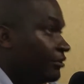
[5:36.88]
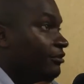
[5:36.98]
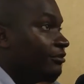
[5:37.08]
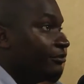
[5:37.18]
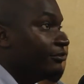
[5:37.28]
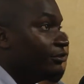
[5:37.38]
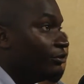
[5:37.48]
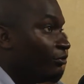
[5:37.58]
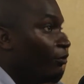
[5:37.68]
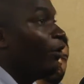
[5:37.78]
You
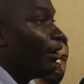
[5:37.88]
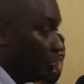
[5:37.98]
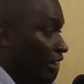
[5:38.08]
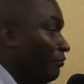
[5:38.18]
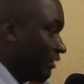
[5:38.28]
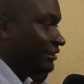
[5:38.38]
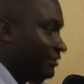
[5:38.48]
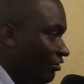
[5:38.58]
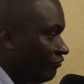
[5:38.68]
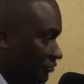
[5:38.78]
know, or I pay
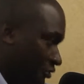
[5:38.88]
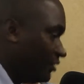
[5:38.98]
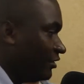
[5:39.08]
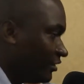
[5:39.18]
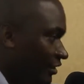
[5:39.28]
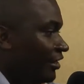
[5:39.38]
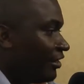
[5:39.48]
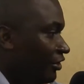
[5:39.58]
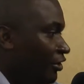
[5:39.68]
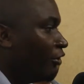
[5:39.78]
myself. To be
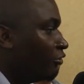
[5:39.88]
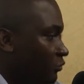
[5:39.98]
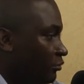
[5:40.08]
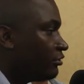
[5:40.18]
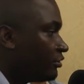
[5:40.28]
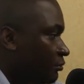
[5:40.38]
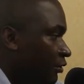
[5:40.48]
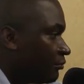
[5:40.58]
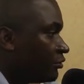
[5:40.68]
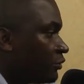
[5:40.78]
able
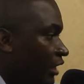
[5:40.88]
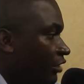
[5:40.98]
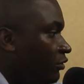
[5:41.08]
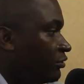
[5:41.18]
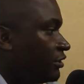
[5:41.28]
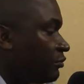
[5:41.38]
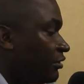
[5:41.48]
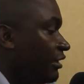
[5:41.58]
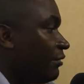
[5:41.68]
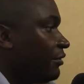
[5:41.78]
to, like, notice
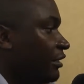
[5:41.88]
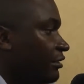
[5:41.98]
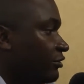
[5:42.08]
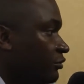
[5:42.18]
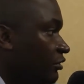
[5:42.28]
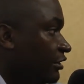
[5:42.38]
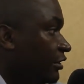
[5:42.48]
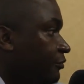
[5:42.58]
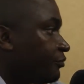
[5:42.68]
what's happening in the streets.